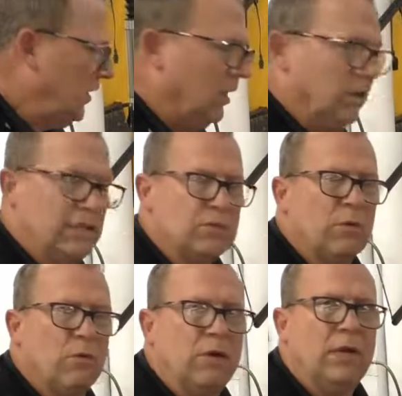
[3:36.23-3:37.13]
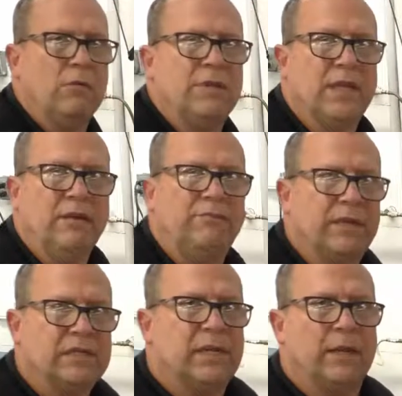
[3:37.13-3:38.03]
unless we're working with a
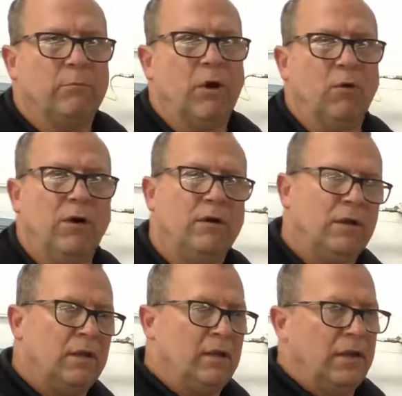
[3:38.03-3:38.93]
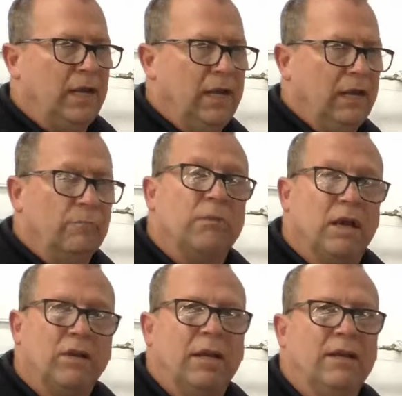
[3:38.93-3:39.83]
fixed head mower, and
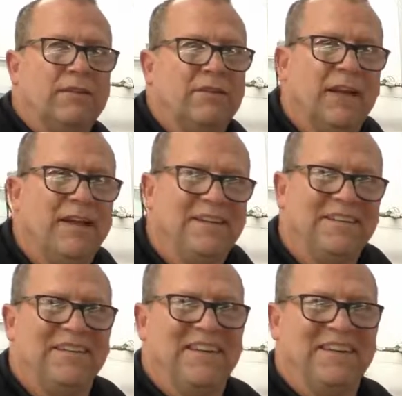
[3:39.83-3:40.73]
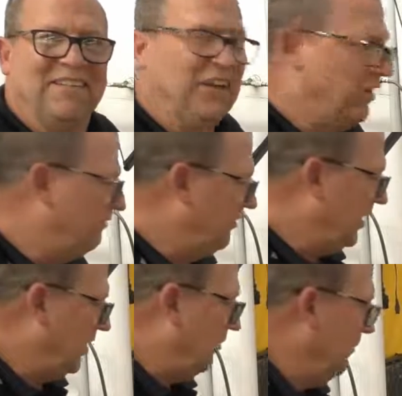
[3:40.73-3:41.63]
I'll get into that in a later
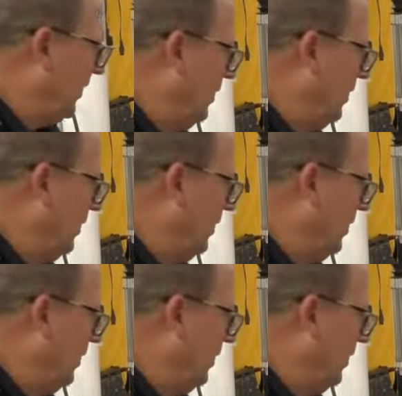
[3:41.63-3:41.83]
video.